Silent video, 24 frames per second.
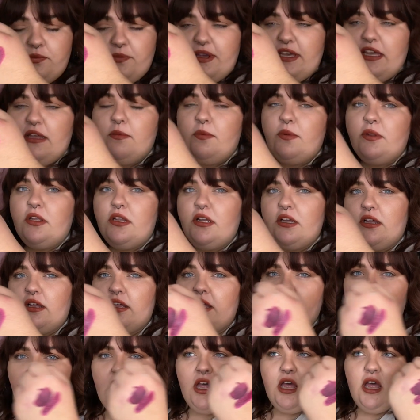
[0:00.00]
makeup look
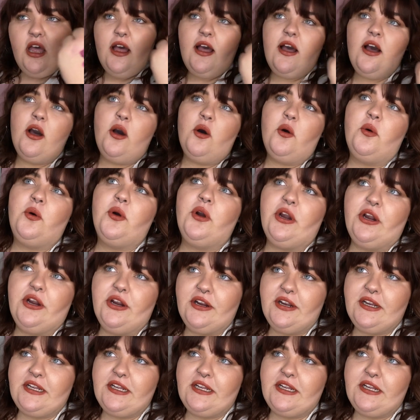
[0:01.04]
or